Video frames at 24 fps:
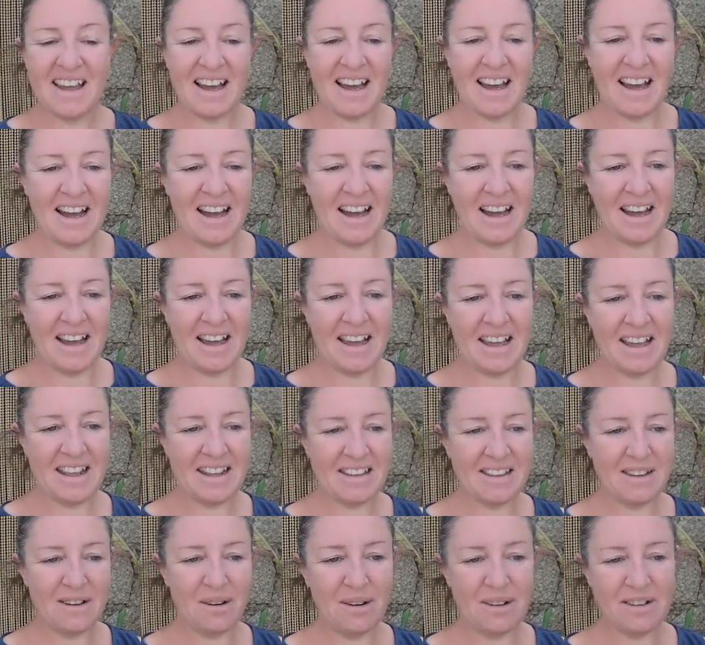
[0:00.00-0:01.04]
It's
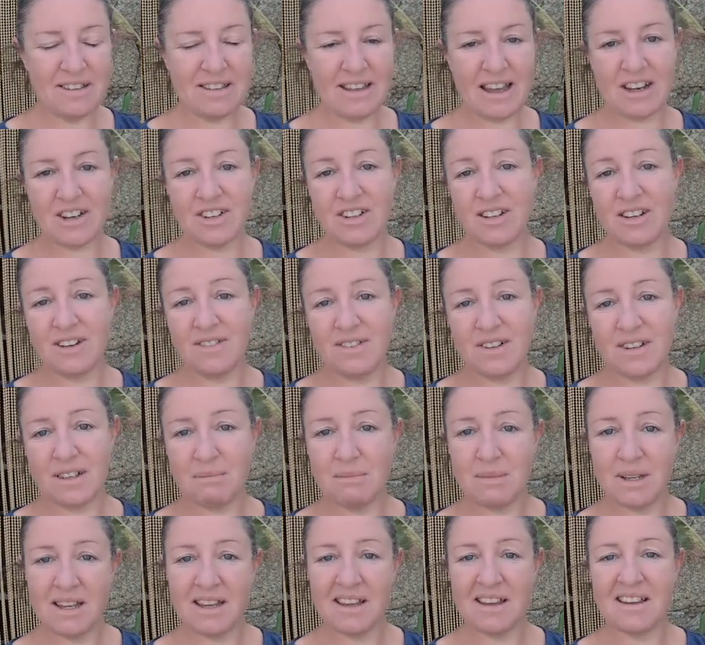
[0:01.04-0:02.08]
a whole section of just
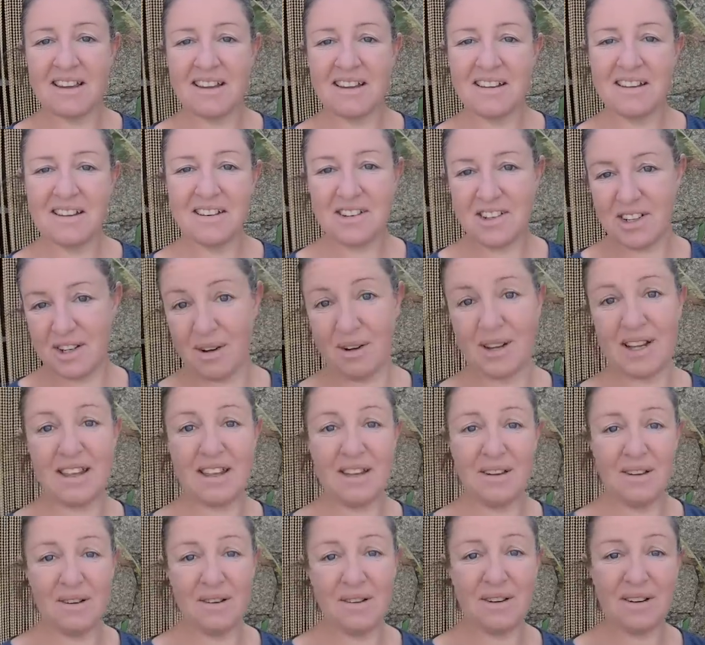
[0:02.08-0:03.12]
me showing
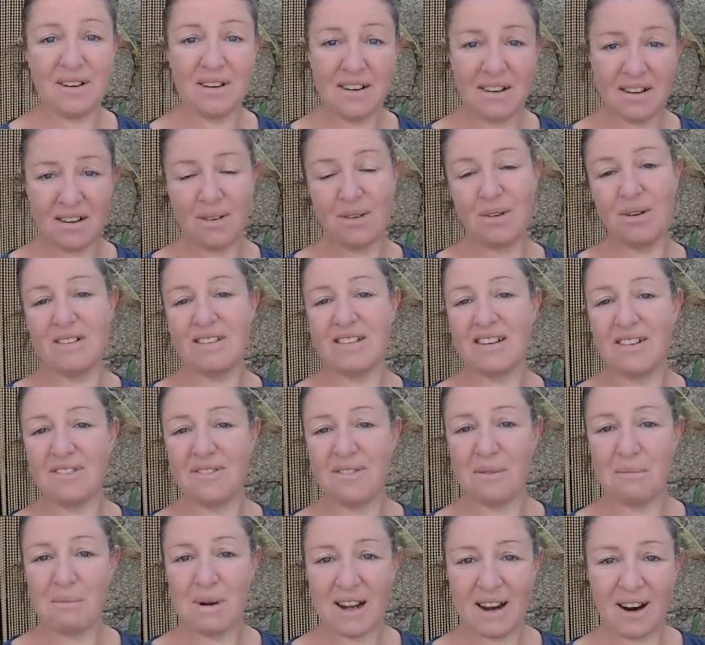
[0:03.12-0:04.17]
you cool stuff
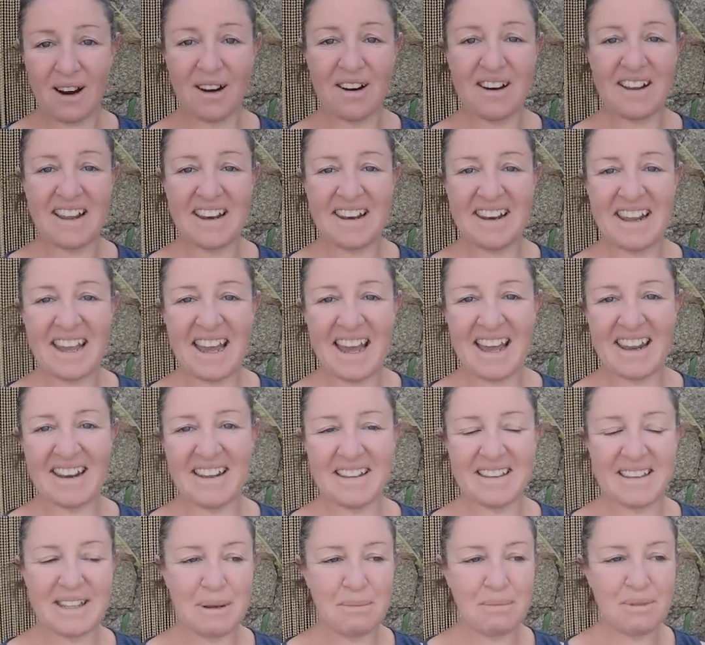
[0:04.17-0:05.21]
from my garden, and
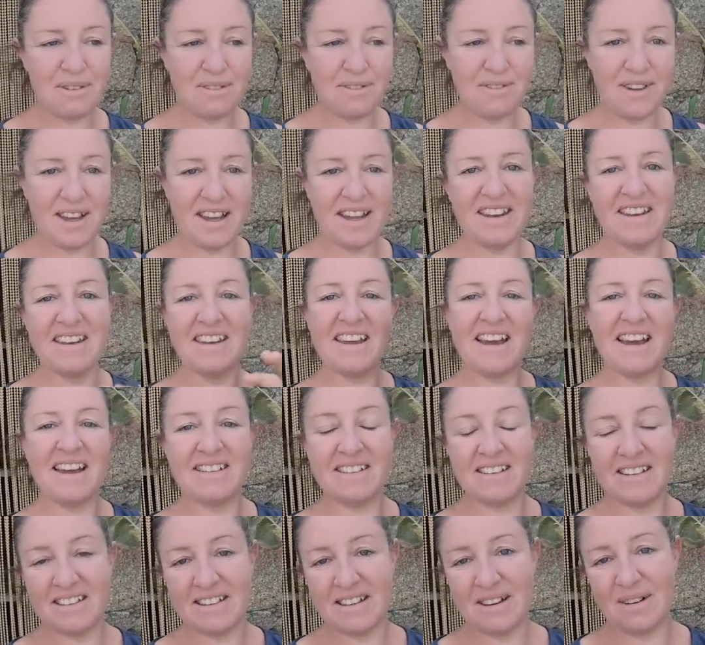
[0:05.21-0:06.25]
it seemed to fit as
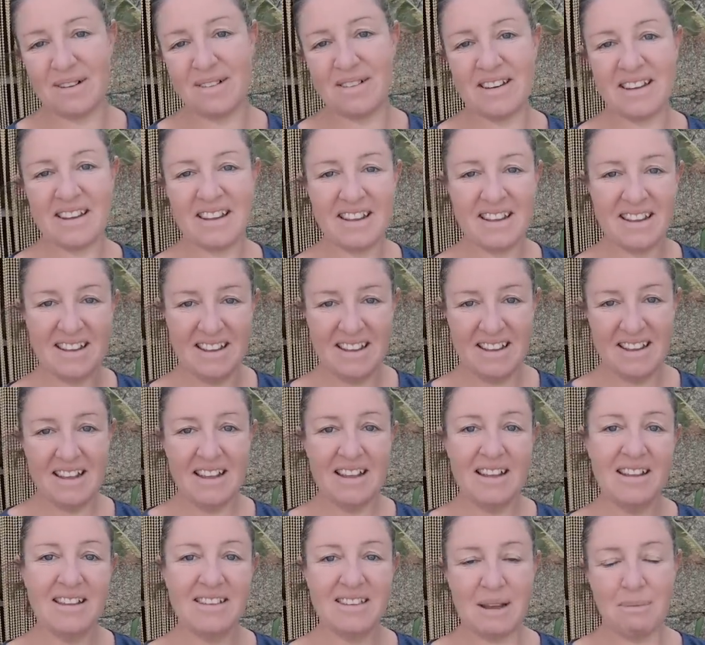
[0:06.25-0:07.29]
its own
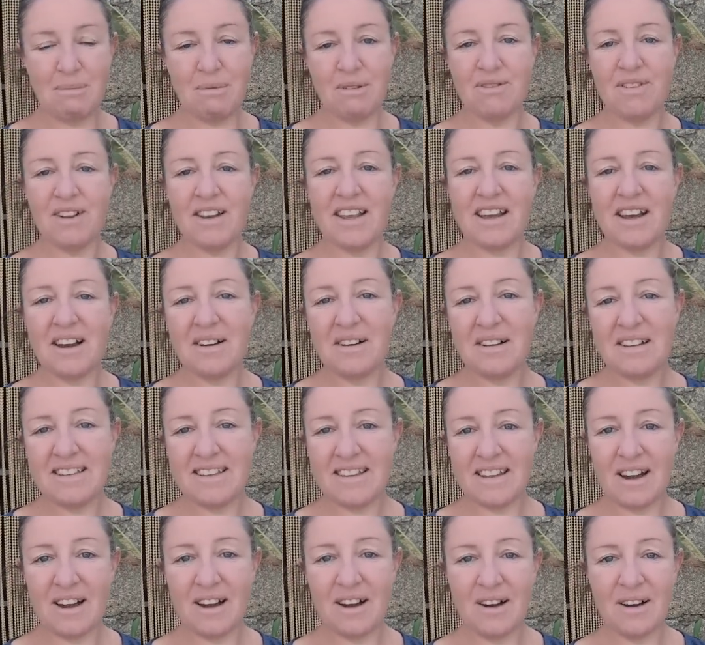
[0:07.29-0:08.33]
separate video,
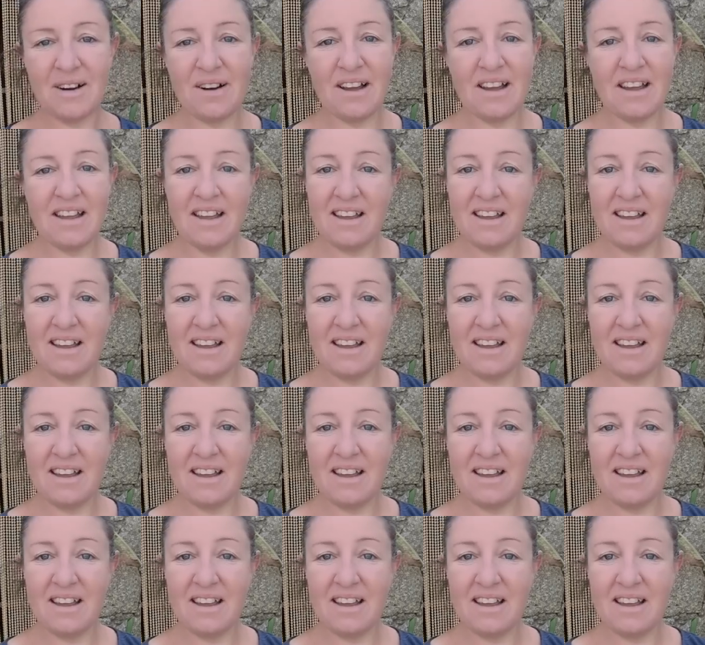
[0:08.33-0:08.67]
so